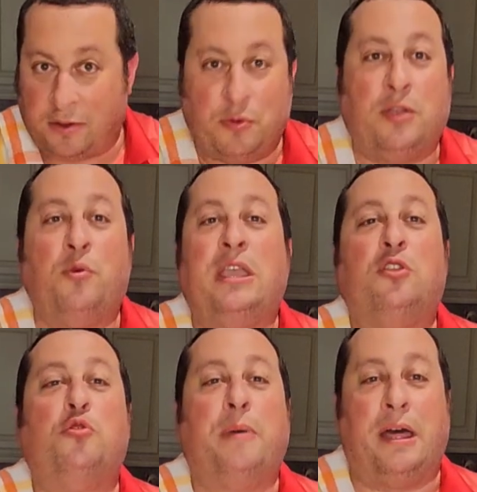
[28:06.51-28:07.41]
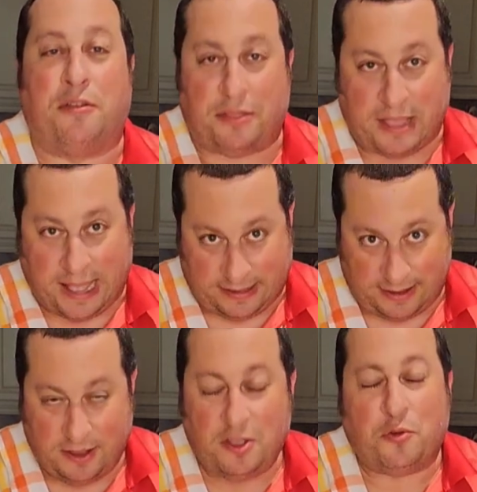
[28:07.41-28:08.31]
We can do better than that.
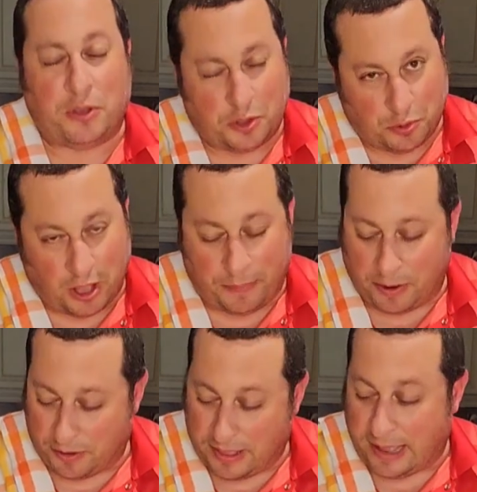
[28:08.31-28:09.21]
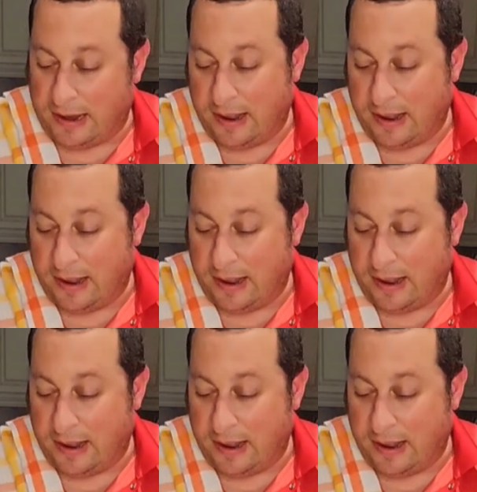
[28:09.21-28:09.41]
We can do a lot better than that.